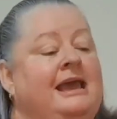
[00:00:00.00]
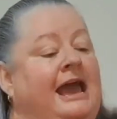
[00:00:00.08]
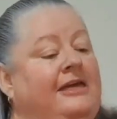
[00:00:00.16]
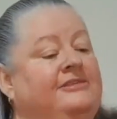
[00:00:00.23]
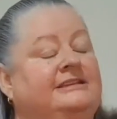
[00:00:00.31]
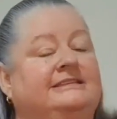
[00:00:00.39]

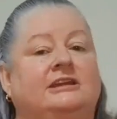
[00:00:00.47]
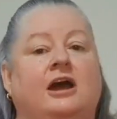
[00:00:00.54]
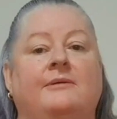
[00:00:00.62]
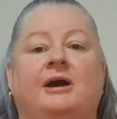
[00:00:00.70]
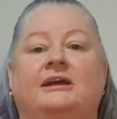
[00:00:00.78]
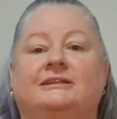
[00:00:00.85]
and this
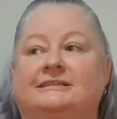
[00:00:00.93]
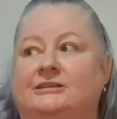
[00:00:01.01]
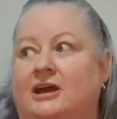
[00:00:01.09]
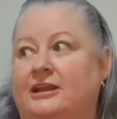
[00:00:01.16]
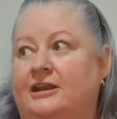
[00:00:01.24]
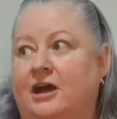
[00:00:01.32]
time I
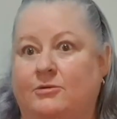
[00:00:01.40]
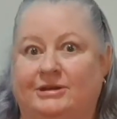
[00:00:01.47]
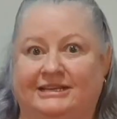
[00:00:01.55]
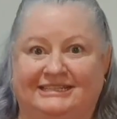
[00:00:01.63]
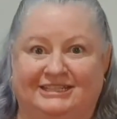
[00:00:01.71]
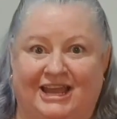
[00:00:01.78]
decided I
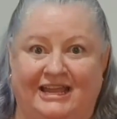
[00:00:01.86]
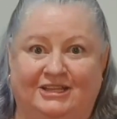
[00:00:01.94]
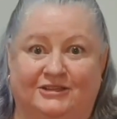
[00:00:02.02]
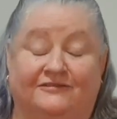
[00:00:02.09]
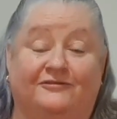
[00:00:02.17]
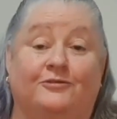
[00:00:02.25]
would
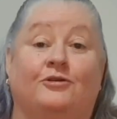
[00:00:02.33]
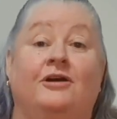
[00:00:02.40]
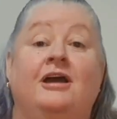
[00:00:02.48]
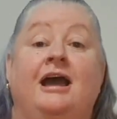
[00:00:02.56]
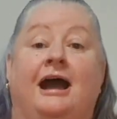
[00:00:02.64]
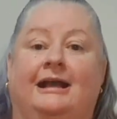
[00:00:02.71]
exchange it
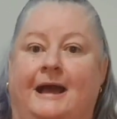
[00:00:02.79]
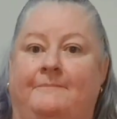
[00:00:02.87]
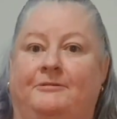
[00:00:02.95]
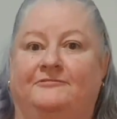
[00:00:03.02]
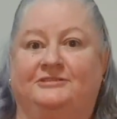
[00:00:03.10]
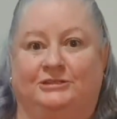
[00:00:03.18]
for a
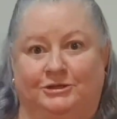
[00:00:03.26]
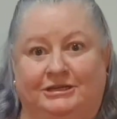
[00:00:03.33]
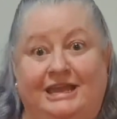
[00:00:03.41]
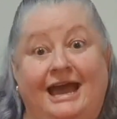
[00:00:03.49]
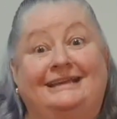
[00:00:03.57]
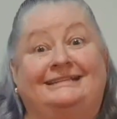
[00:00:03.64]
couple of
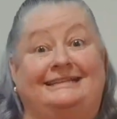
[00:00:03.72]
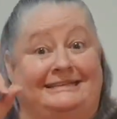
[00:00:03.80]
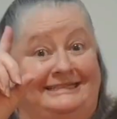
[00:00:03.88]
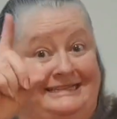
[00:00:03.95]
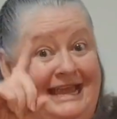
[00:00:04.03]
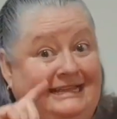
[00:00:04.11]
suitcases.